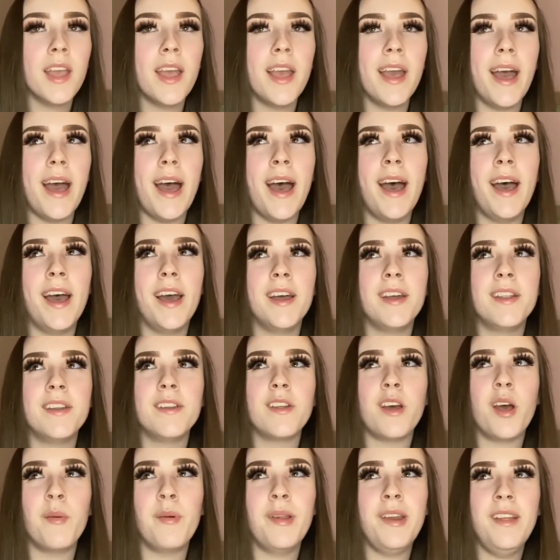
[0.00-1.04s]
And I
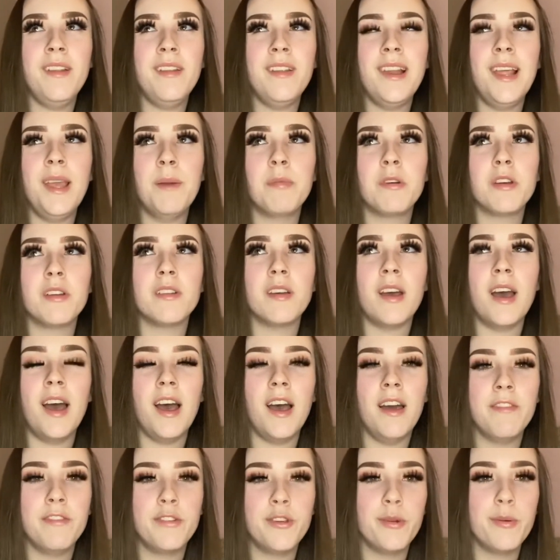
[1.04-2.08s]
went into labour at
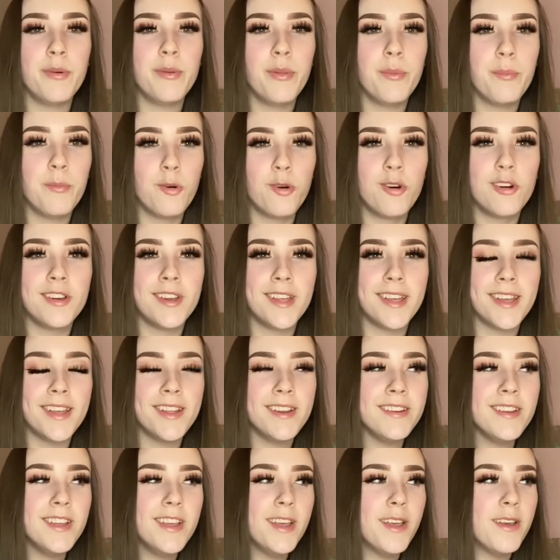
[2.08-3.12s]
2:30 in the morning.
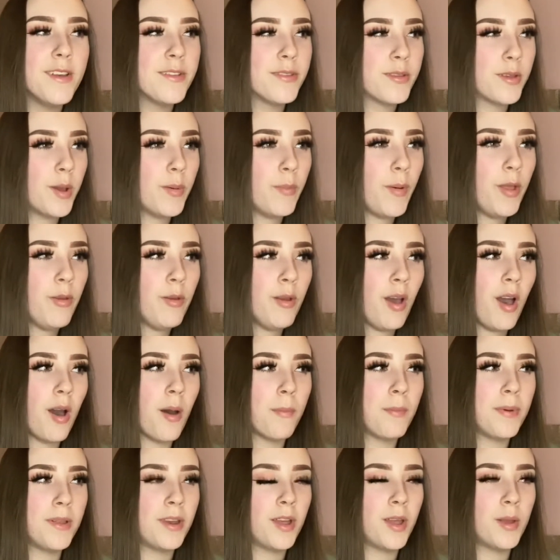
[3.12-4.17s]
So I woke up and
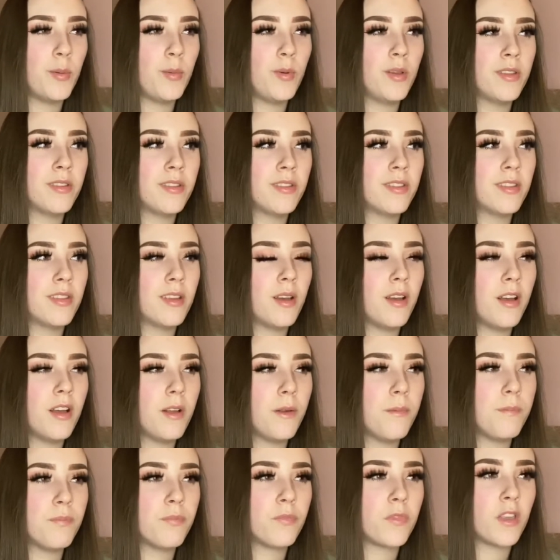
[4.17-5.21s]

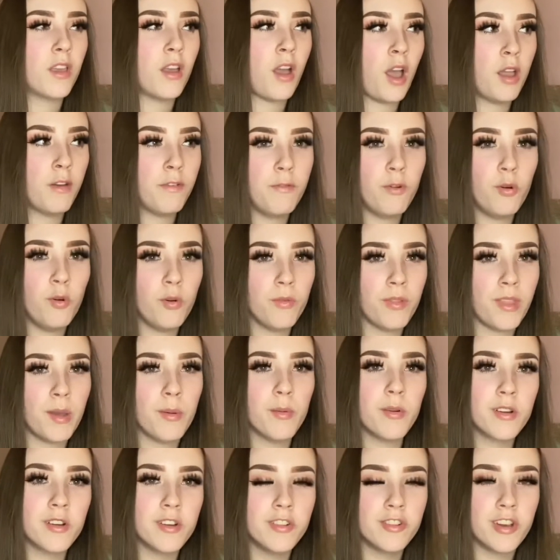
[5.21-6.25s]
I thought they were
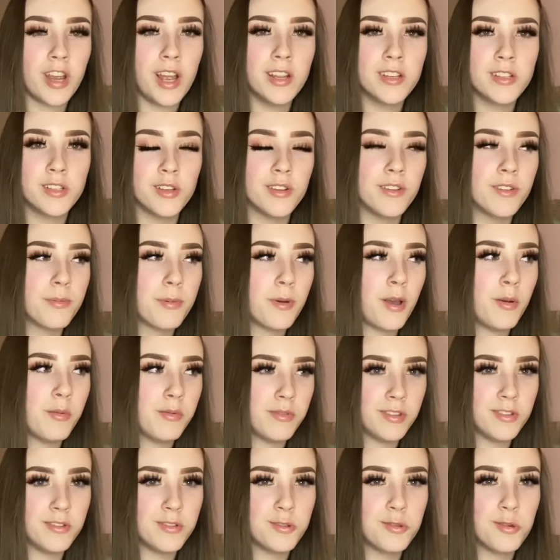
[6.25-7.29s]
contractions, but I wasn't
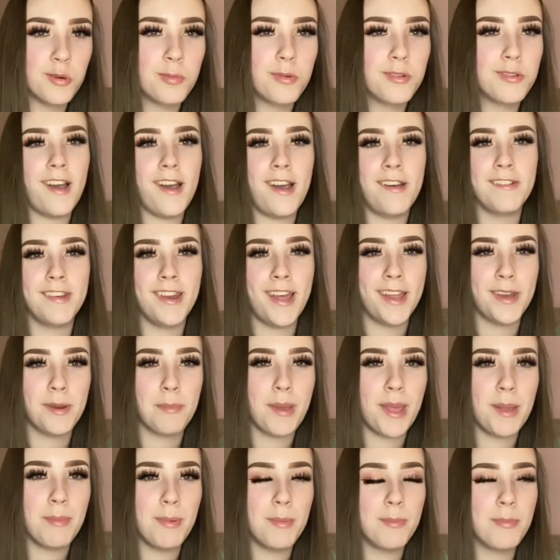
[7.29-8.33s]
sure because I haven't had a
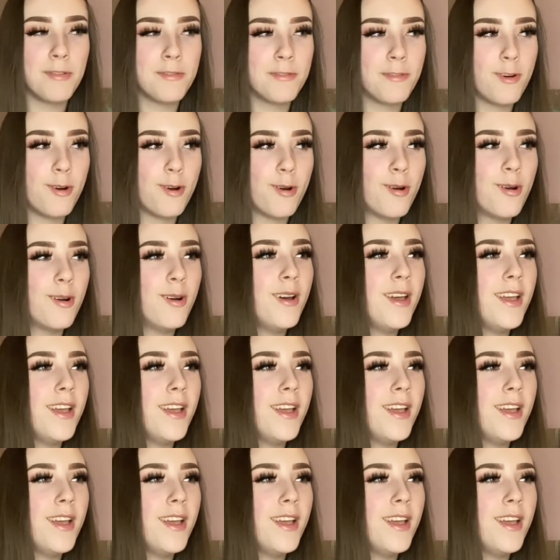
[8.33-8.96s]
baby before.